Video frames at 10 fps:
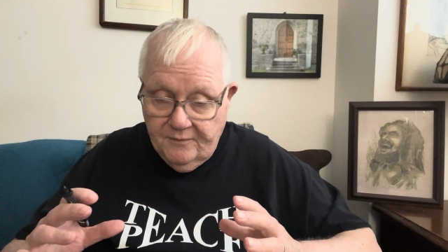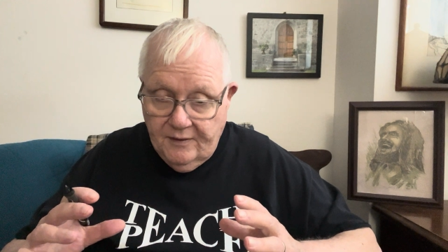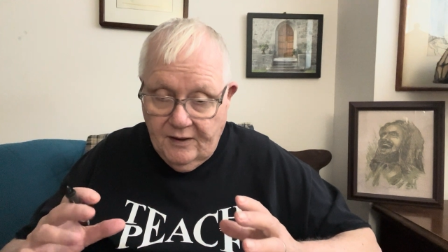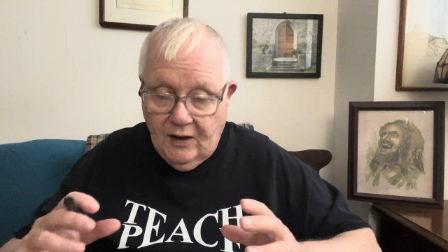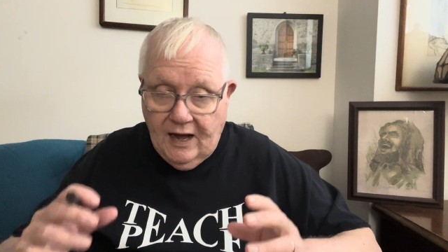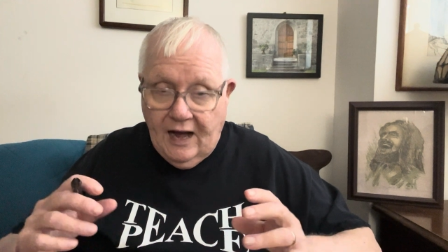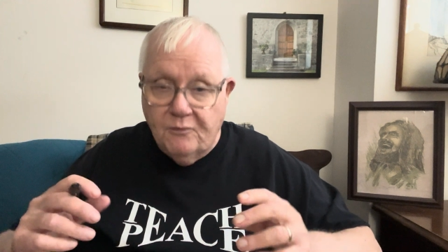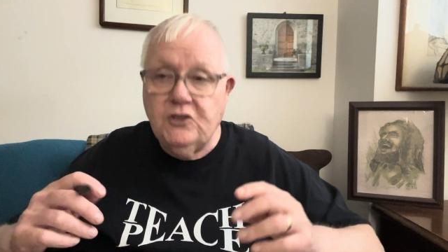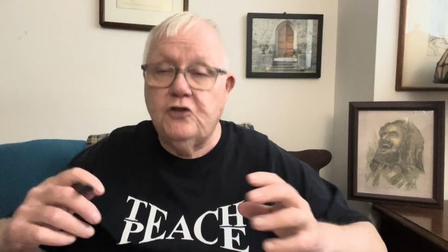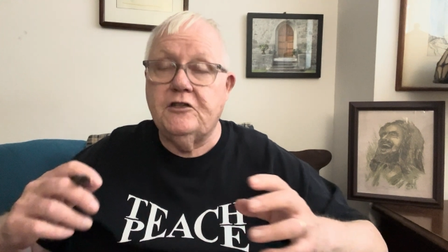I
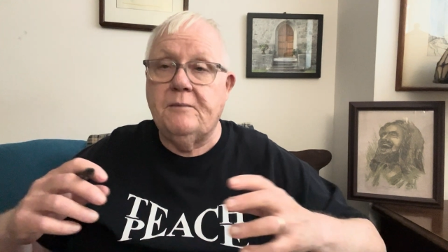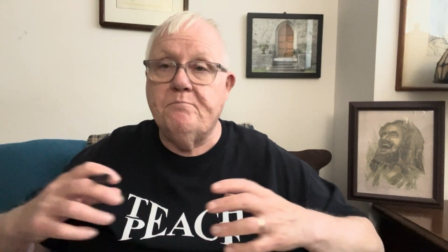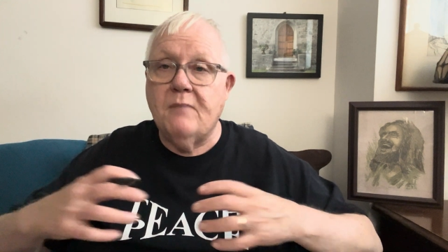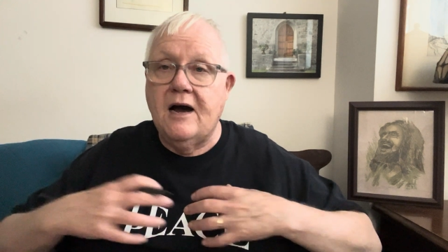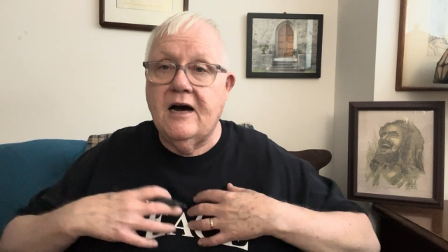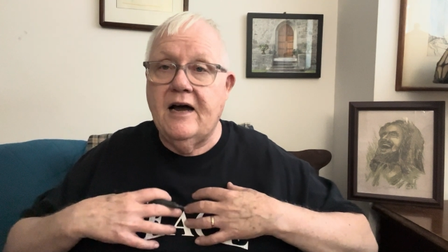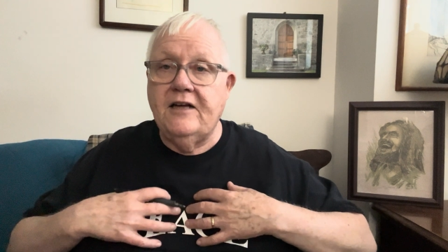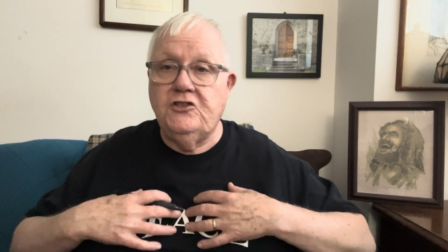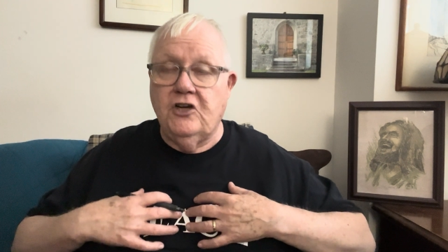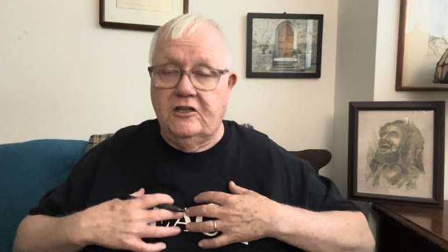was using my
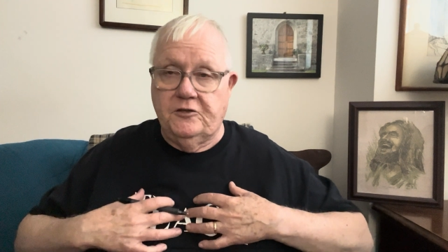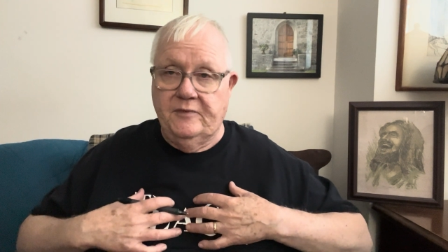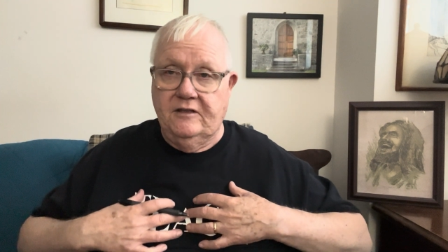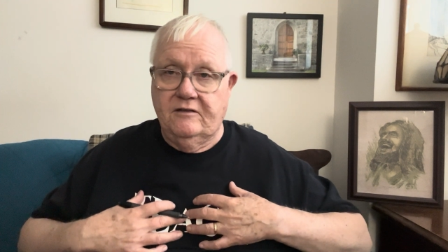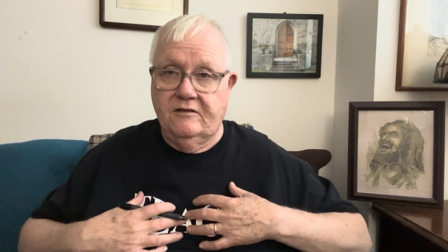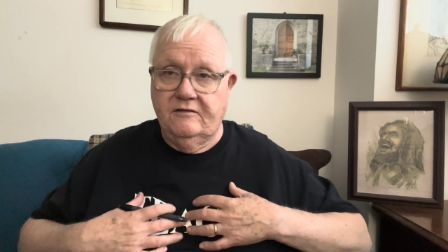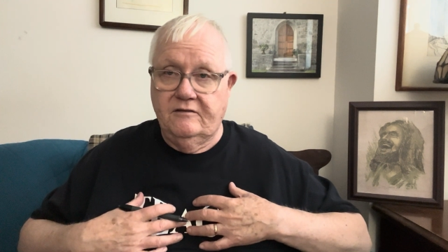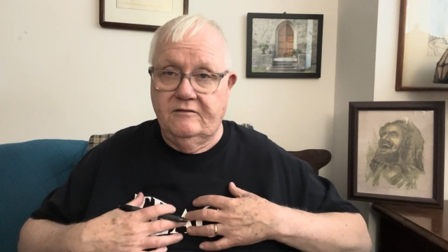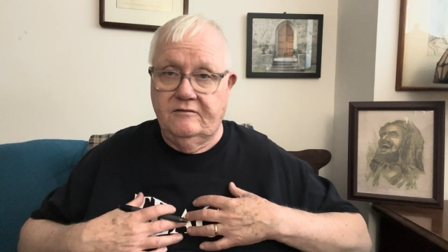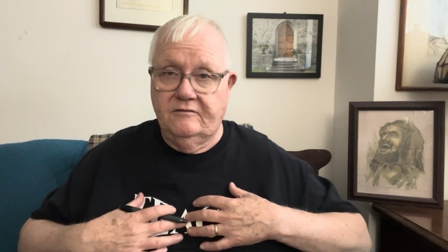judgment.
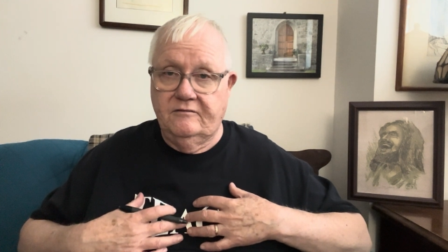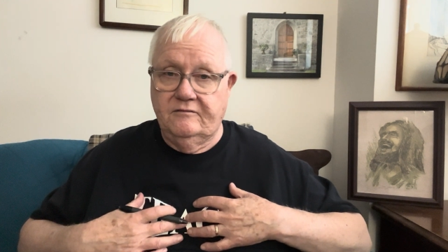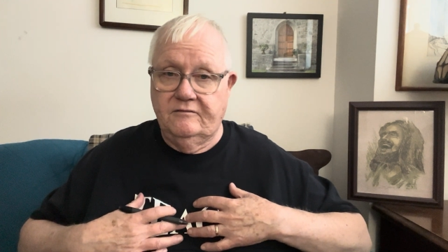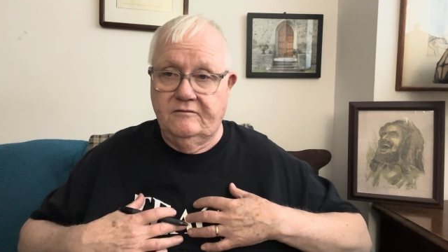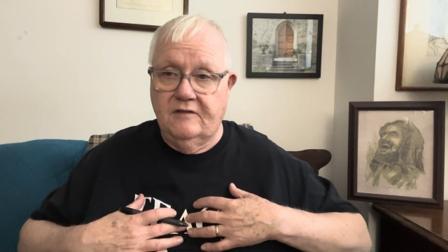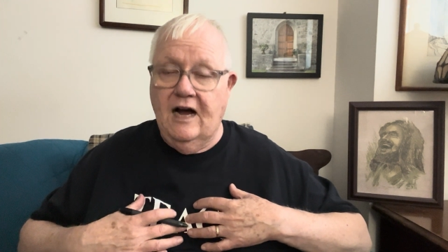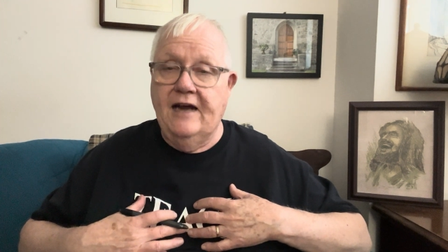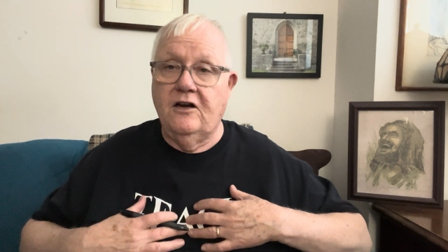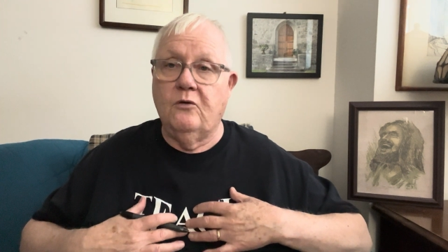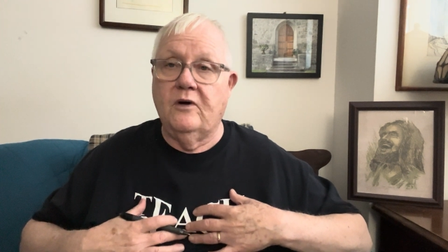I
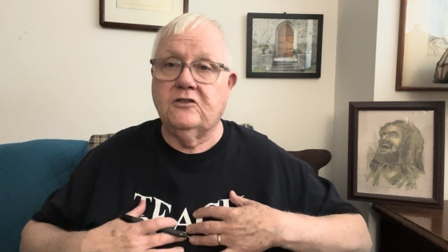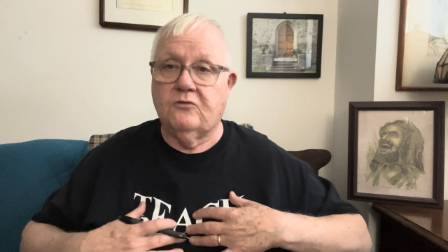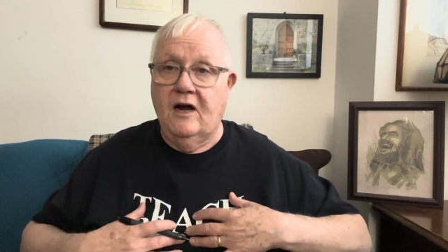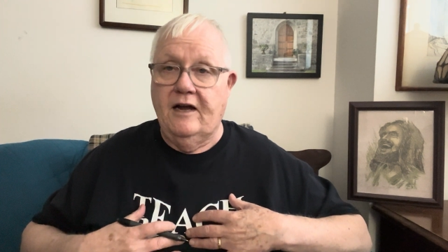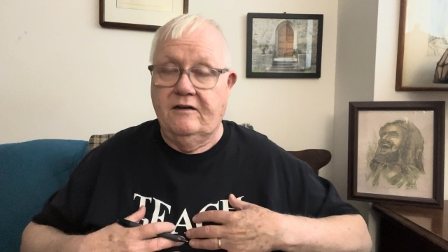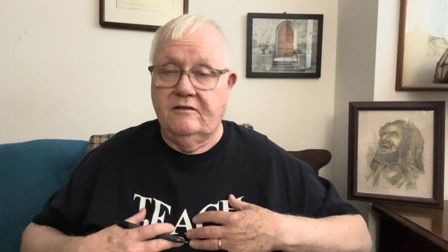know what's right.